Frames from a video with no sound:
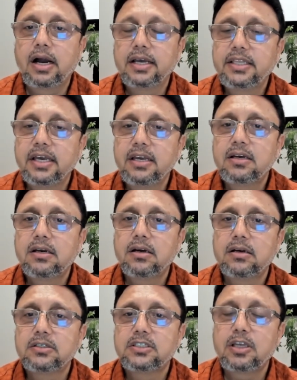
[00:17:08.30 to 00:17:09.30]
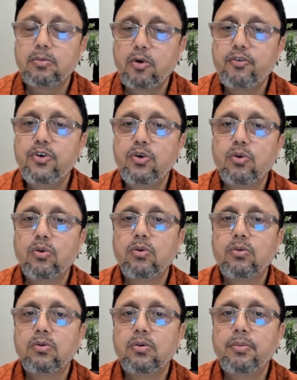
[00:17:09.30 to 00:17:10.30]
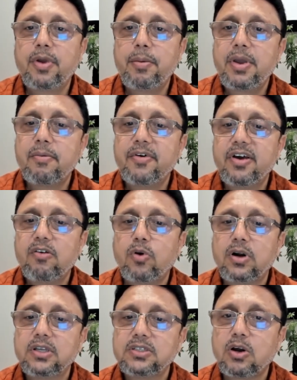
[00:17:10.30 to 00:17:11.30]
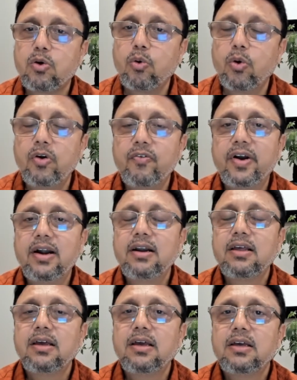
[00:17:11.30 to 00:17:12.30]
I think some of you may be aware what is a cold weld.